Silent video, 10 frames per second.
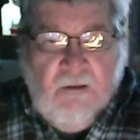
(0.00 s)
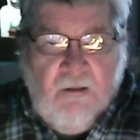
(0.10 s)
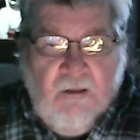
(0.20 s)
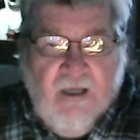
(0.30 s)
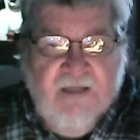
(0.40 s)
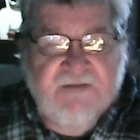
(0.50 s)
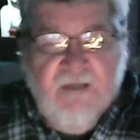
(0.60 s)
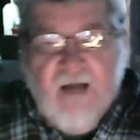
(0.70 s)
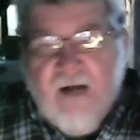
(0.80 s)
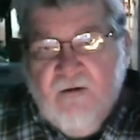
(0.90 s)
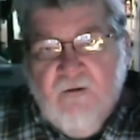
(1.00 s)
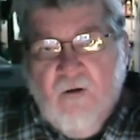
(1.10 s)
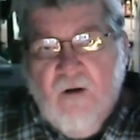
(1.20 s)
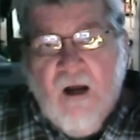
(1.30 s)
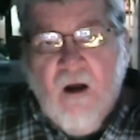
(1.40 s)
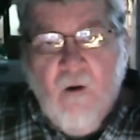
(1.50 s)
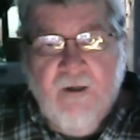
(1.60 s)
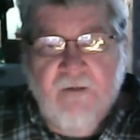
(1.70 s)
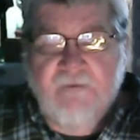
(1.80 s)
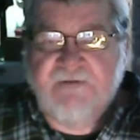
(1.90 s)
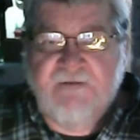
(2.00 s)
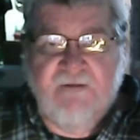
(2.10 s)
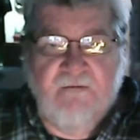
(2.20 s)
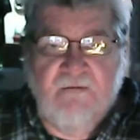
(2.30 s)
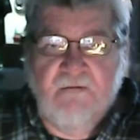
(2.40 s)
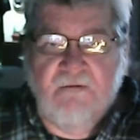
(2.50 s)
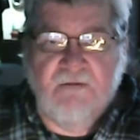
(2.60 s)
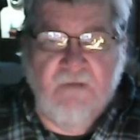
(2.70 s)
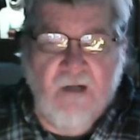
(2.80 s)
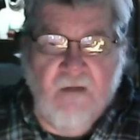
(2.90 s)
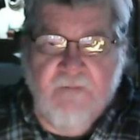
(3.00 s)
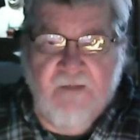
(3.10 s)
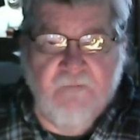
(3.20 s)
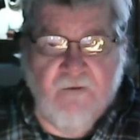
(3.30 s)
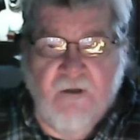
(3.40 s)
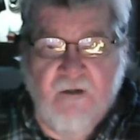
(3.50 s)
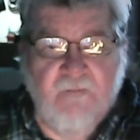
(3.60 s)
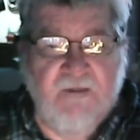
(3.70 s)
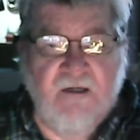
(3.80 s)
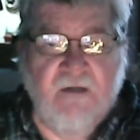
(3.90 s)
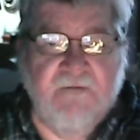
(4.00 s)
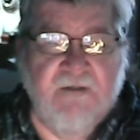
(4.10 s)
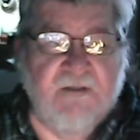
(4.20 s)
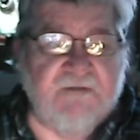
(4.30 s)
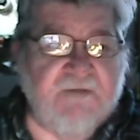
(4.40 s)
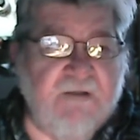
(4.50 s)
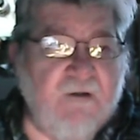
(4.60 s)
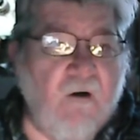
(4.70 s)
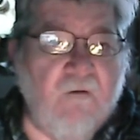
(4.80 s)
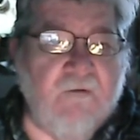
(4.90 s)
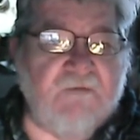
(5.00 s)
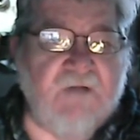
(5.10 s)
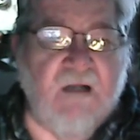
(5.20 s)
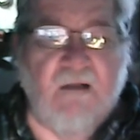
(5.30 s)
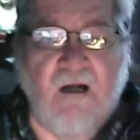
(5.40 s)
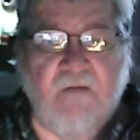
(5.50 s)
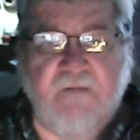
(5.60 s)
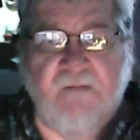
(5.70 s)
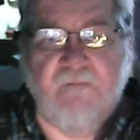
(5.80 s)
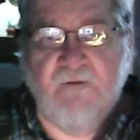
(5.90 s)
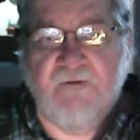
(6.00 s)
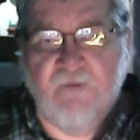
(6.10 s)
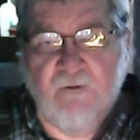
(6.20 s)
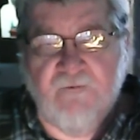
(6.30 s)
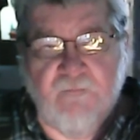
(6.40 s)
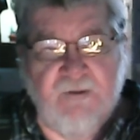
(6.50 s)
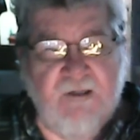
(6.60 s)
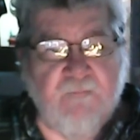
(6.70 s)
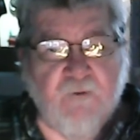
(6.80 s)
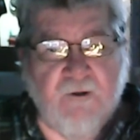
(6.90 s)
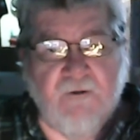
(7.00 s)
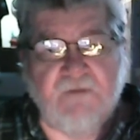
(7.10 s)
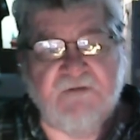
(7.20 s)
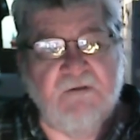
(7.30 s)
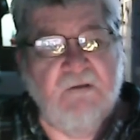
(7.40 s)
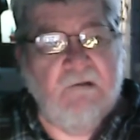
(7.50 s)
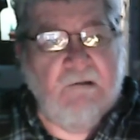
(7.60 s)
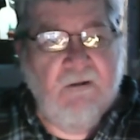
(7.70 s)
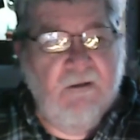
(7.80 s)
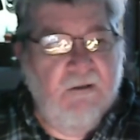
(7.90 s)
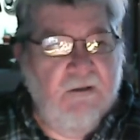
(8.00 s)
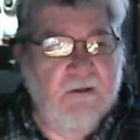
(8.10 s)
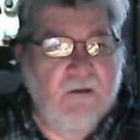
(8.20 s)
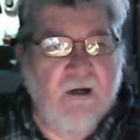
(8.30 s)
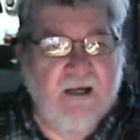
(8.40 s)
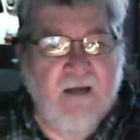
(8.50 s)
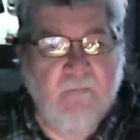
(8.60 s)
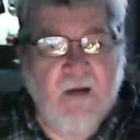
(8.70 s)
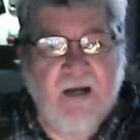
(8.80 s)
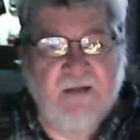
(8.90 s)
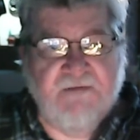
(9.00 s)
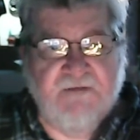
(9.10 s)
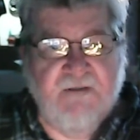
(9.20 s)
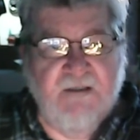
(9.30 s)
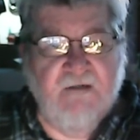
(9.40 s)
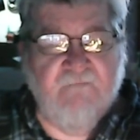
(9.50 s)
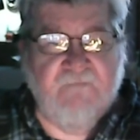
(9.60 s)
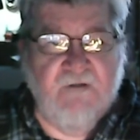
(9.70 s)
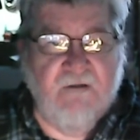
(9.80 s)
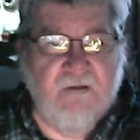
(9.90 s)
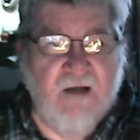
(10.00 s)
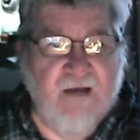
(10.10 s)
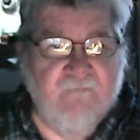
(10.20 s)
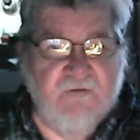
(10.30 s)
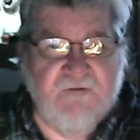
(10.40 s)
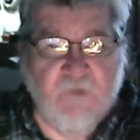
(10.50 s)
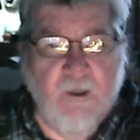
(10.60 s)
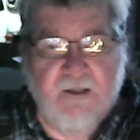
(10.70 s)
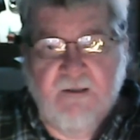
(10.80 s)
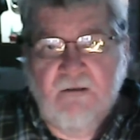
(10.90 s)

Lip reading: like I said, I don't know how interesting a lot of people are going to be on this. I know there's not a lot of people that are doing 3D printers. I got mine as a gift, and I've enjoyed it.